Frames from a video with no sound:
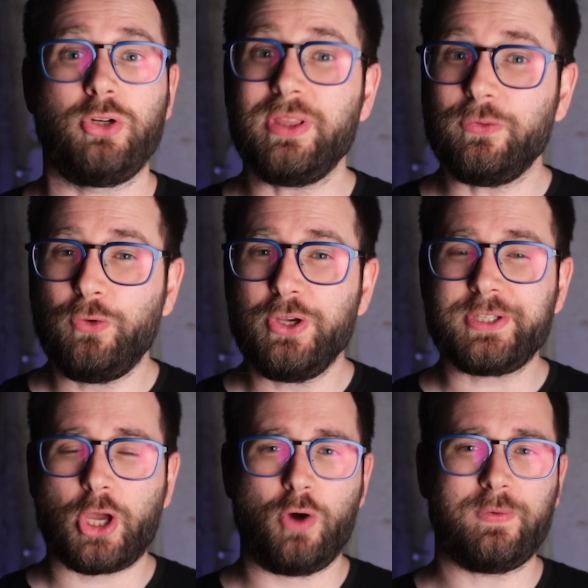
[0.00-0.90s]
During the
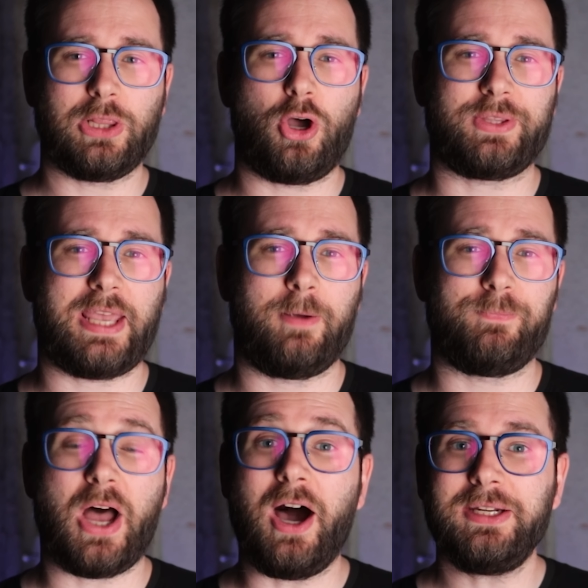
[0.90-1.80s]
first COVID
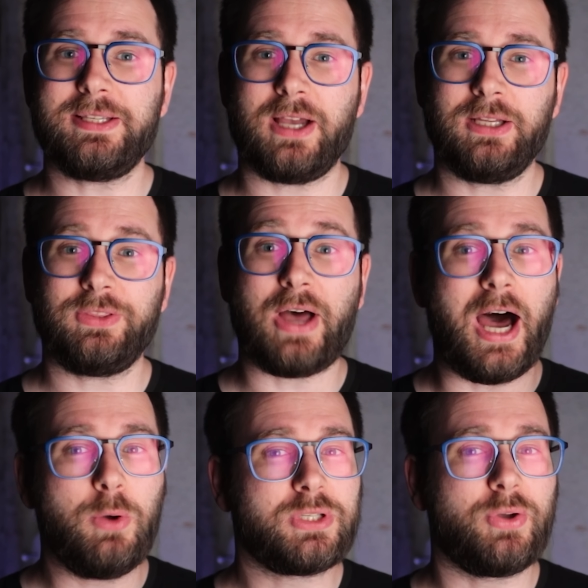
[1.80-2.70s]
lockdown, I decided that
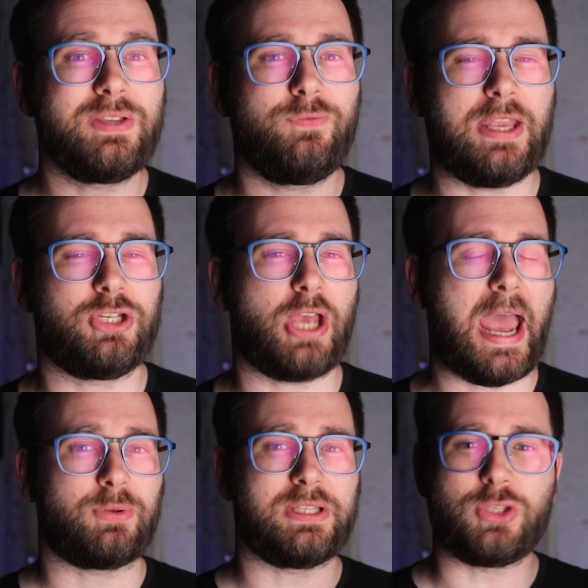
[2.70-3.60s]
I was going to venture
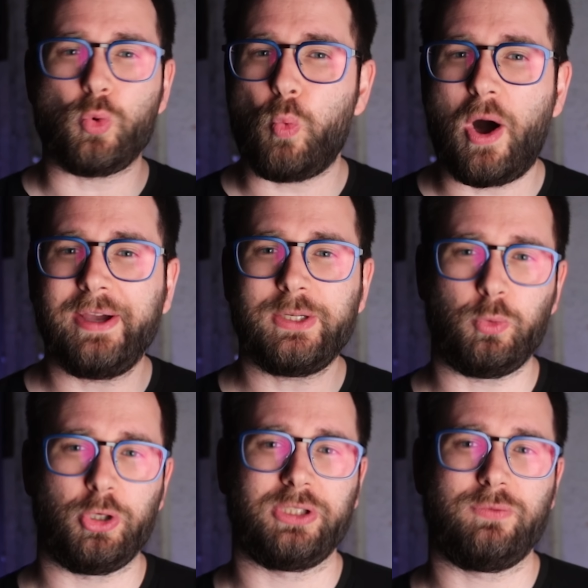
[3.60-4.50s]
out into the wide
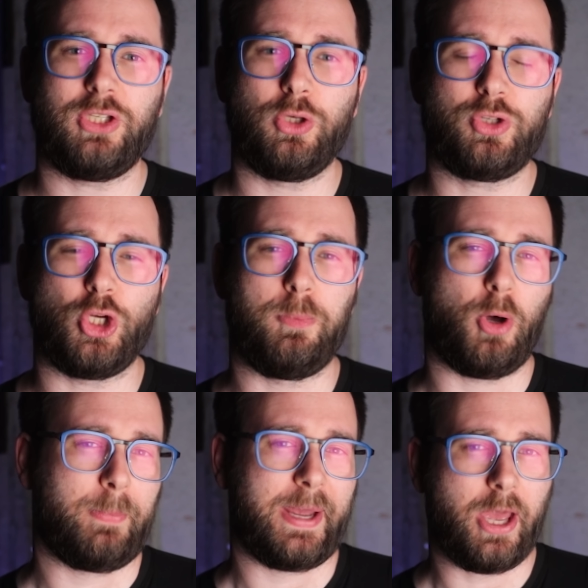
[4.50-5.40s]
world of YouTube
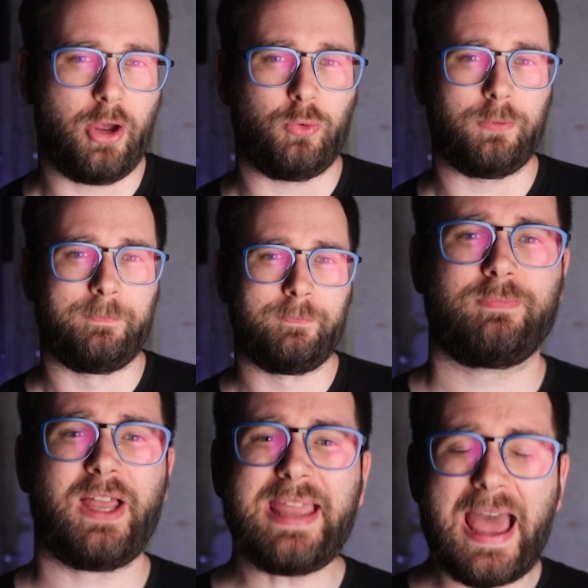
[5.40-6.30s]
on my own.
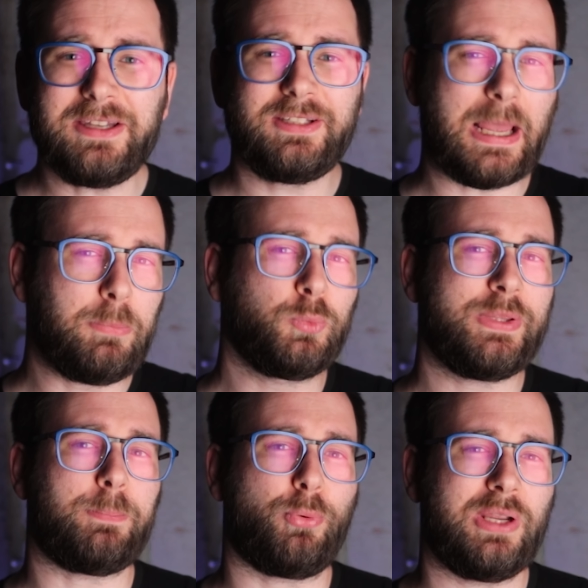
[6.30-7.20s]
I had dabbled
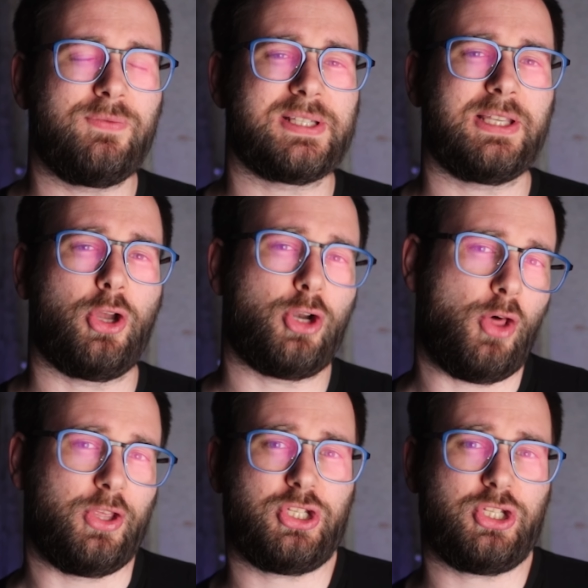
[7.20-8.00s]
with it previously on other